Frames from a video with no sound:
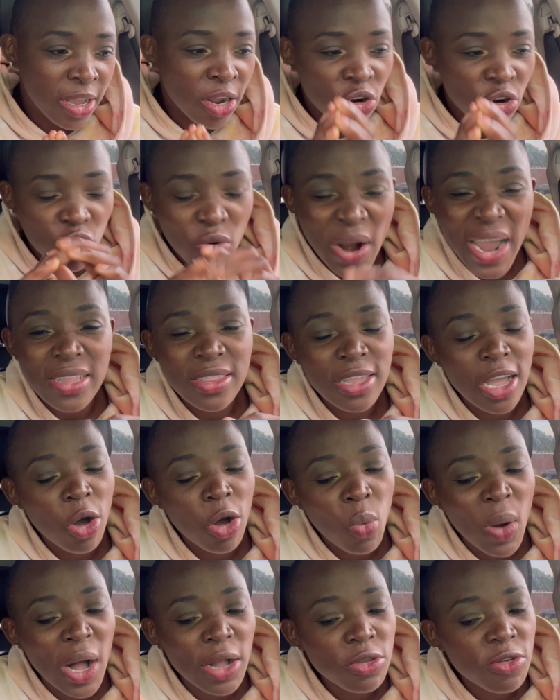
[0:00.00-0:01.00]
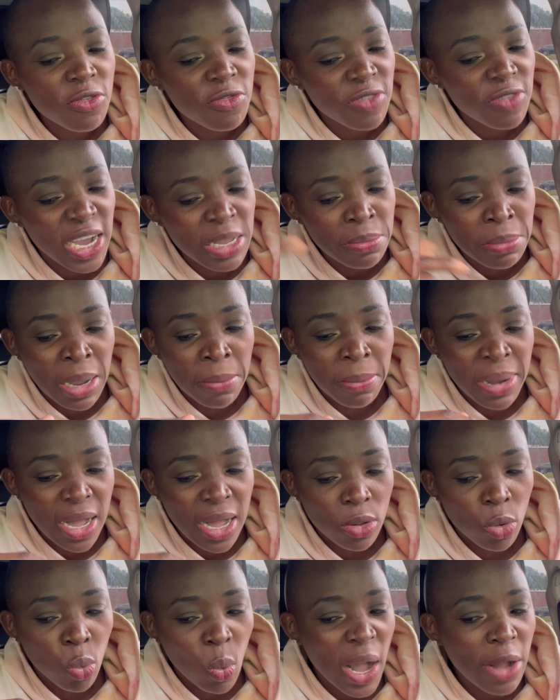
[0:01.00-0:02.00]
Right now, while you fight my
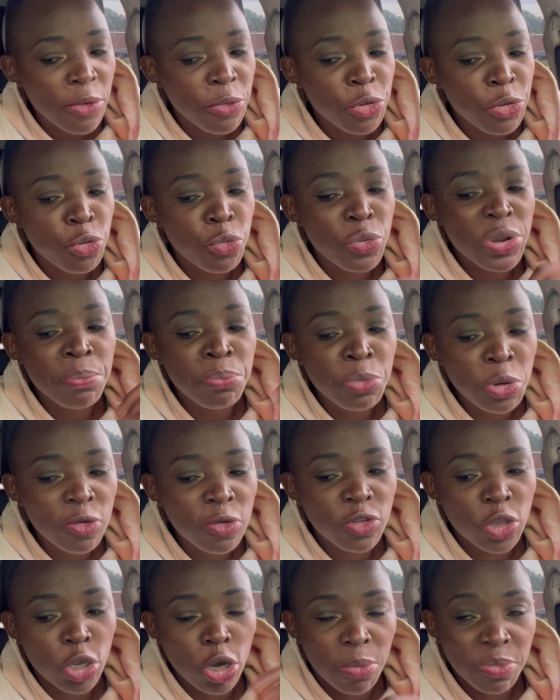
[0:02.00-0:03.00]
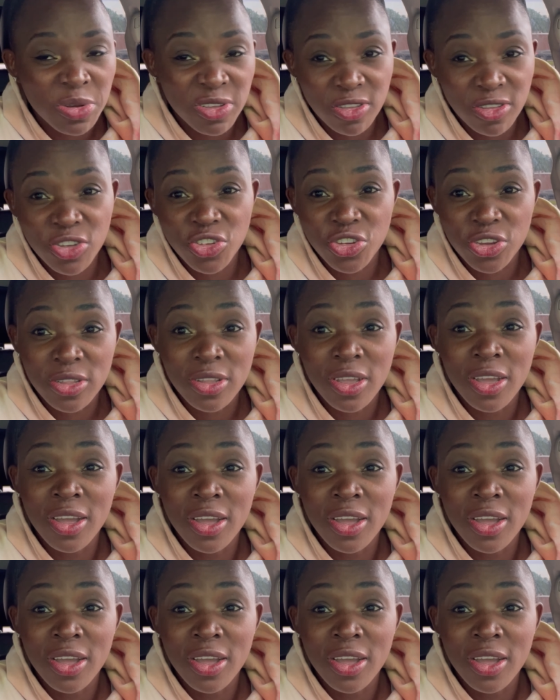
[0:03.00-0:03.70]
battle, why will you remove the opposition,